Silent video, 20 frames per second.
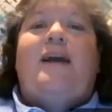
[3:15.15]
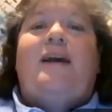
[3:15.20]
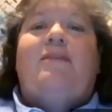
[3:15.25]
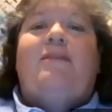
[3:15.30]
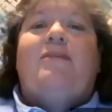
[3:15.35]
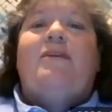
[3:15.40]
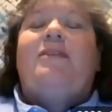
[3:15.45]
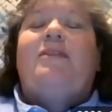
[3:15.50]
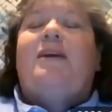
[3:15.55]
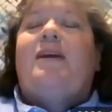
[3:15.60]

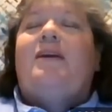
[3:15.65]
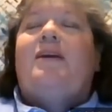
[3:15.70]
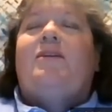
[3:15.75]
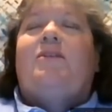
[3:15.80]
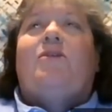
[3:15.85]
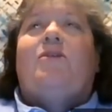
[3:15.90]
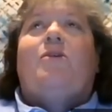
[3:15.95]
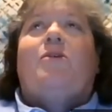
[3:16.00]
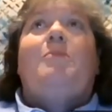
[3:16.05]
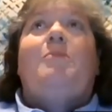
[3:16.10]
everything in
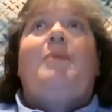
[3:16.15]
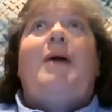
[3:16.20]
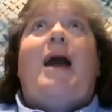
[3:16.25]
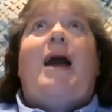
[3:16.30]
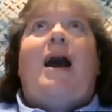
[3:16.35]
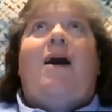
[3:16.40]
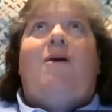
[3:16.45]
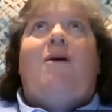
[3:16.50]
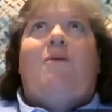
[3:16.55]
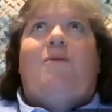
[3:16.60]
her
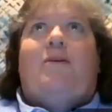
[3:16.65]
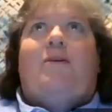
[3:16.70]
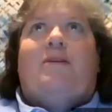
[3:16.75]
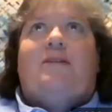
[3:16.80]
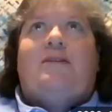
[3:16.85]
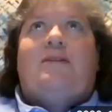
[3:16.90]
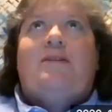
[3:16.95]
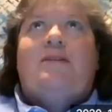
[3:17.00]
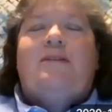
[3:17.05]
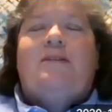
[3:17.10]
power